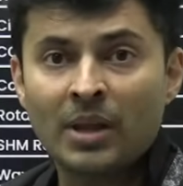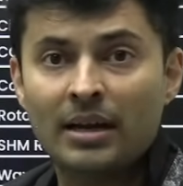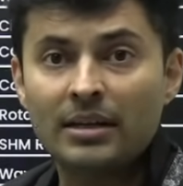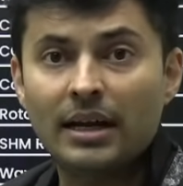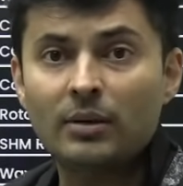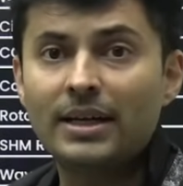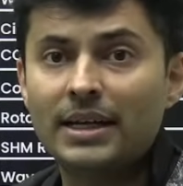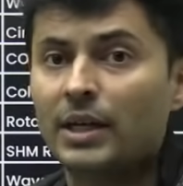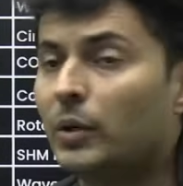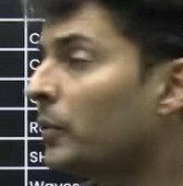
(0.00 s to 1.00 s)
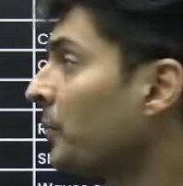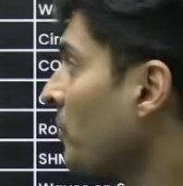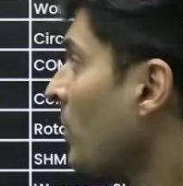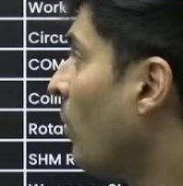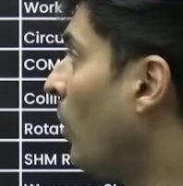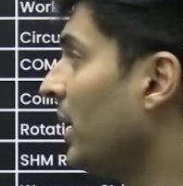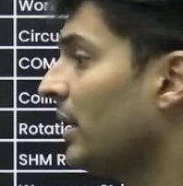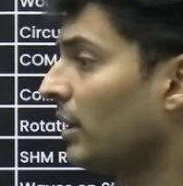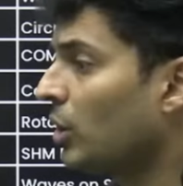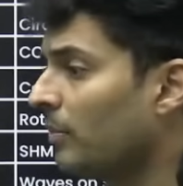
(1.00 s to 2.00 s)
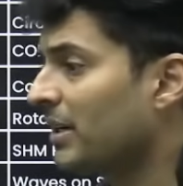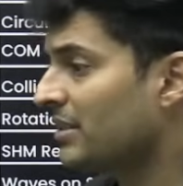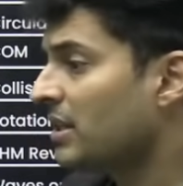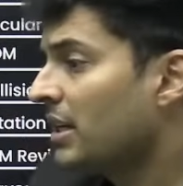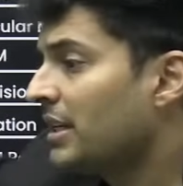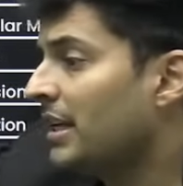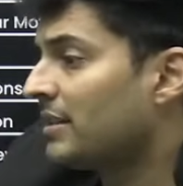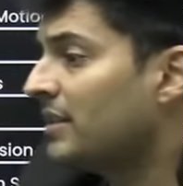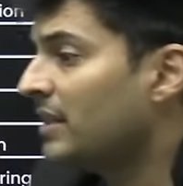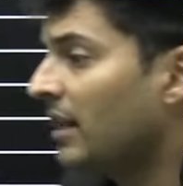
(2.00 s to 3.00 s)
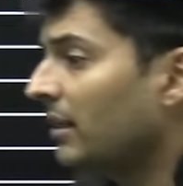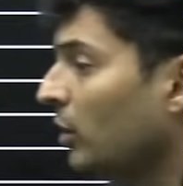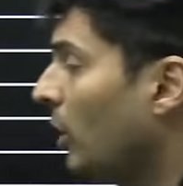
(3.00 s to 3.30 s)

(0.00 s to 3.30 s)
and that will tell you. What are the topics? Yes, these are the